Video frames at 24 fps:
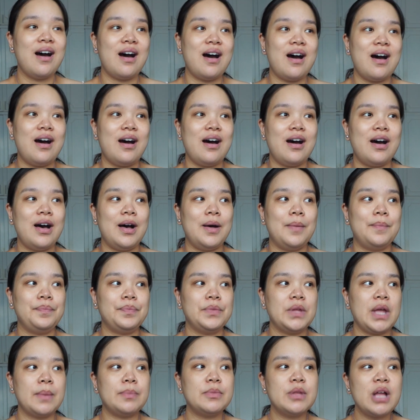
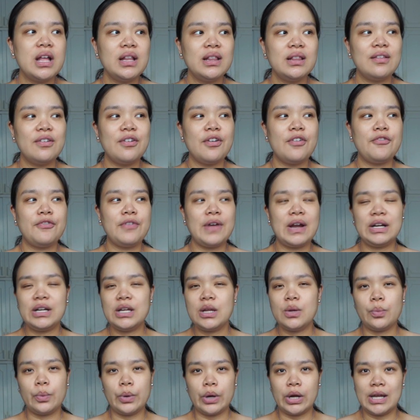I'm not very
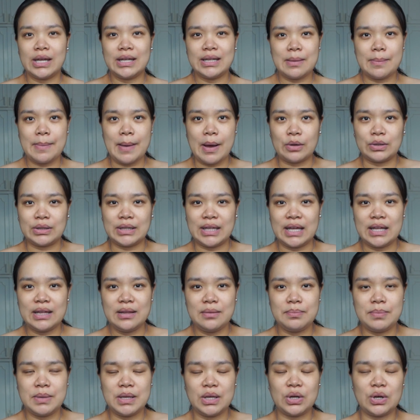worried about it
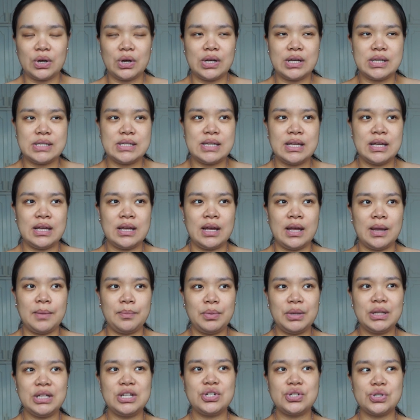because I'm
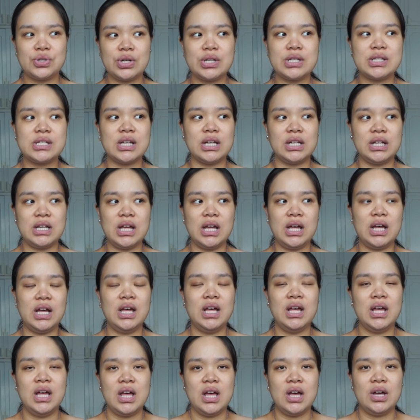pretty sure it's gonna
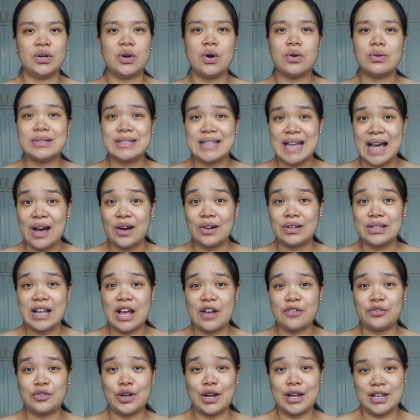go down
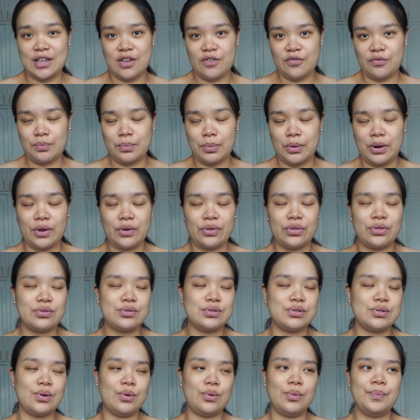after I give birth.
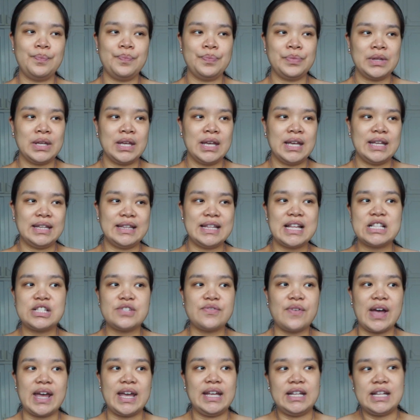So that's
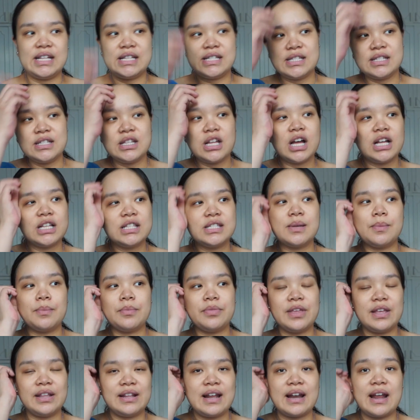fine. It's not
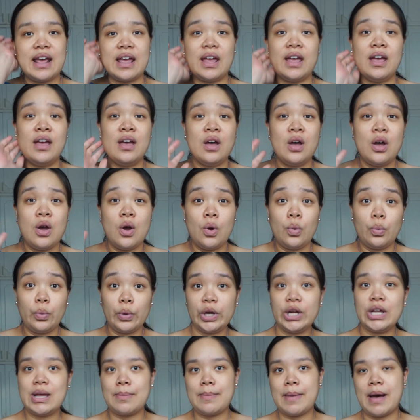something that I
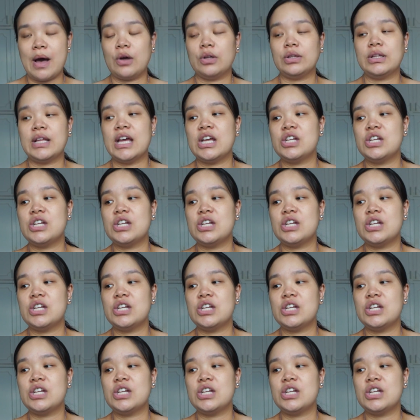worry about.